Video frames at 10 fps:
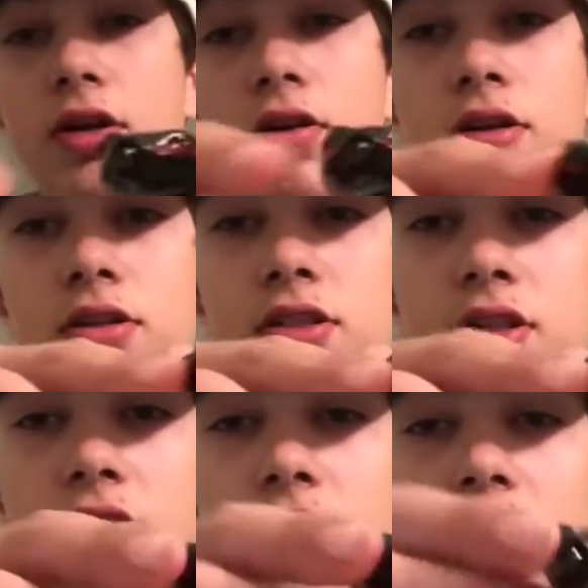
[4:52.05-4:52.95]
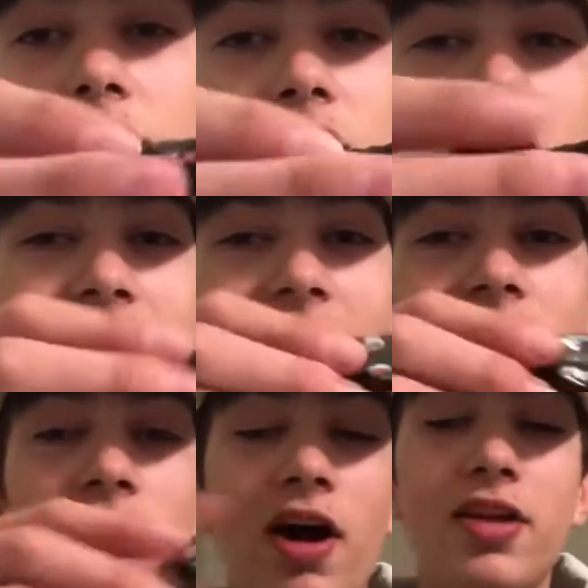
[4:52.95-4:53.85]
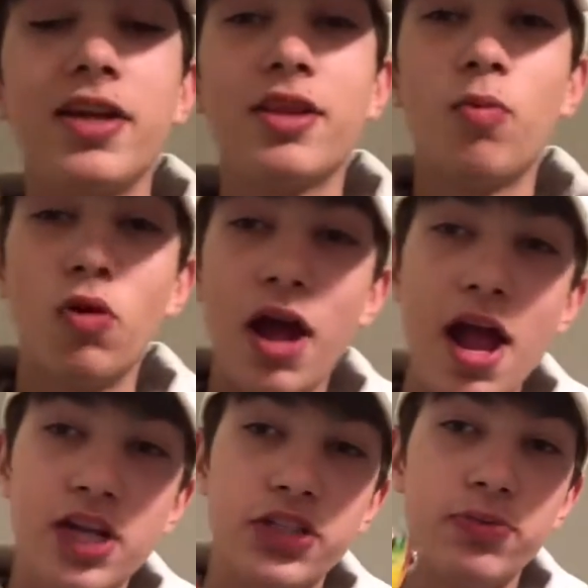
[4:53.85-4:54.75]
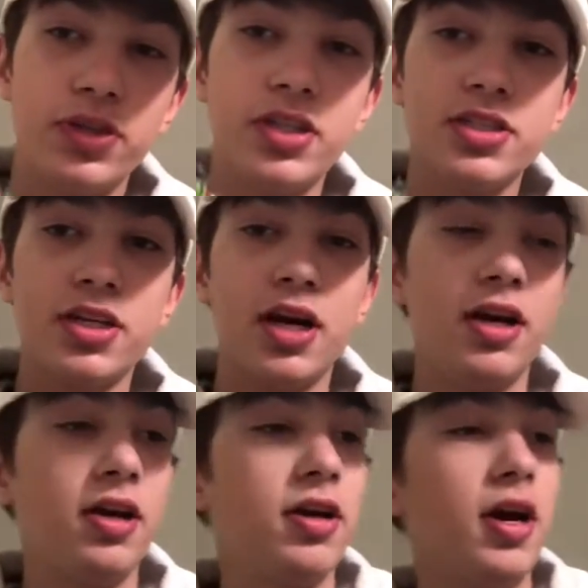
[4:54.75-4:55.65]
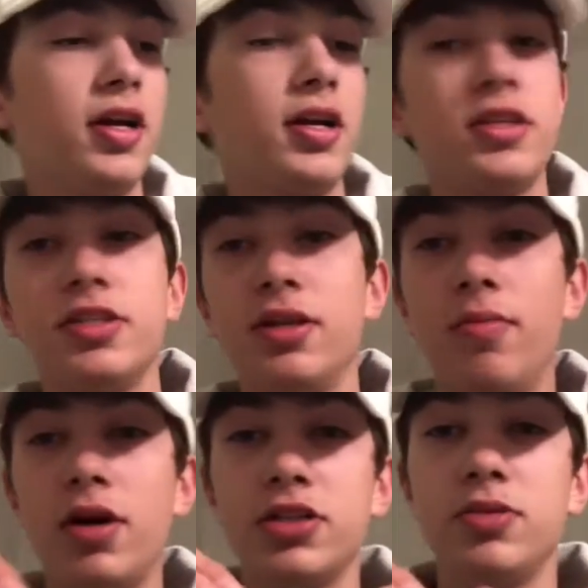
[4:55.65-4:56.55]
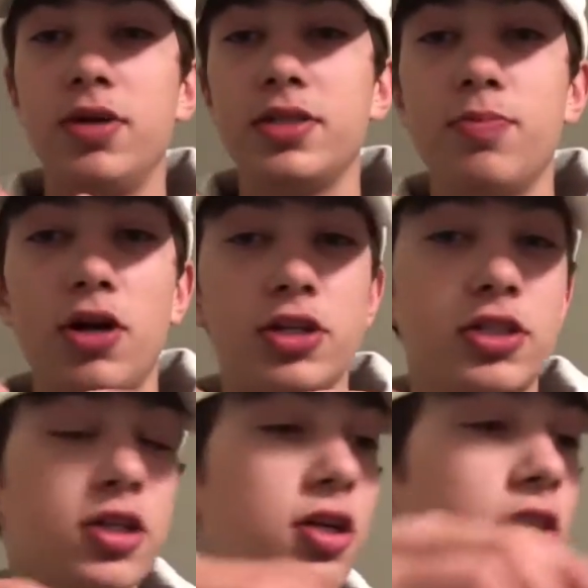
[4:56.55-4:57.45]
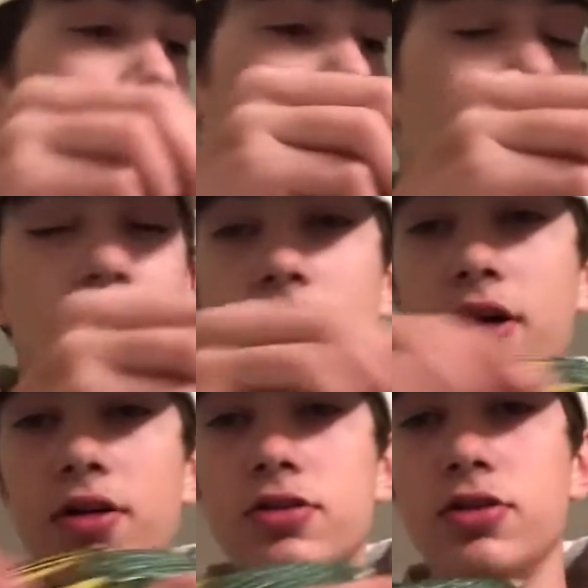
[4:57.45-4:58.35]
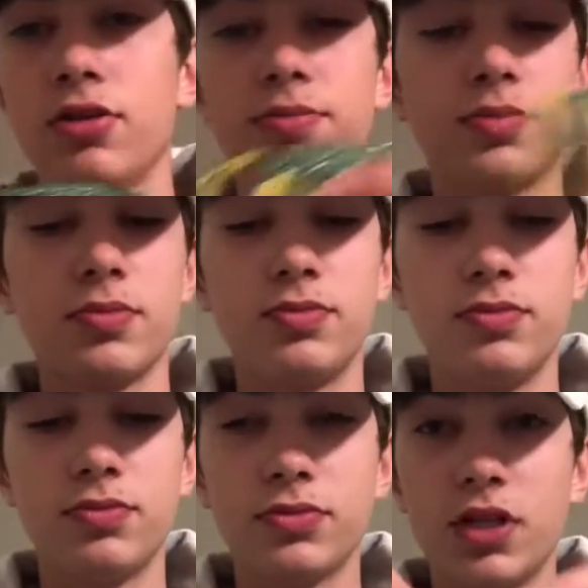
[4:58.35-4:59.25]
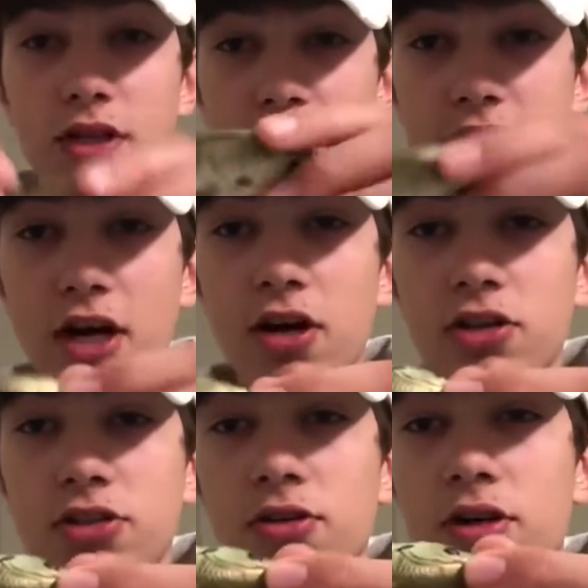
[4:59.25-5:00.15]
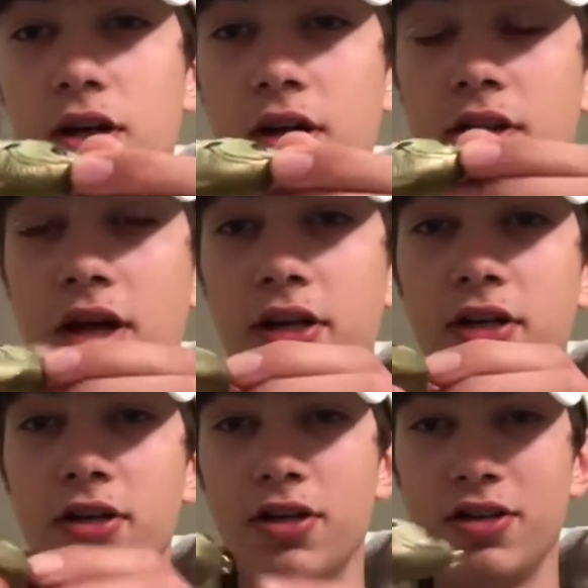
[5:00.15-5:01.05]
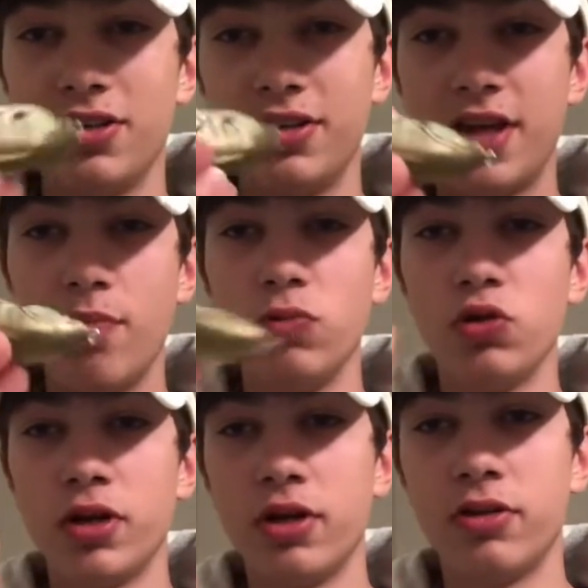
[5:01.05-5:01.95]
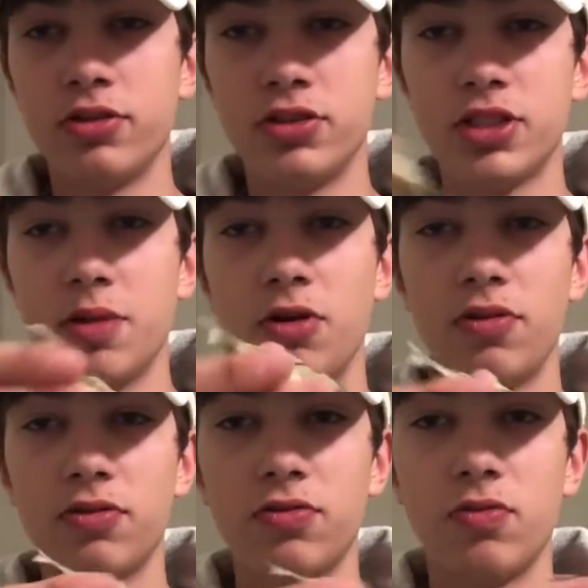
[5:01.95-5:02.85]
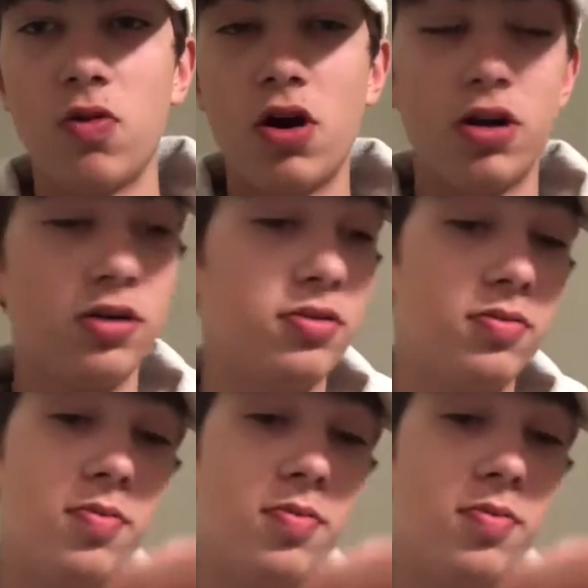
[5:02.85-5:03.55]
You see that? I don't know, I like the more action with this guy. I got this in a Monster Bass box. Yeah, so this guy also is like dead bluegill skimming off through the water.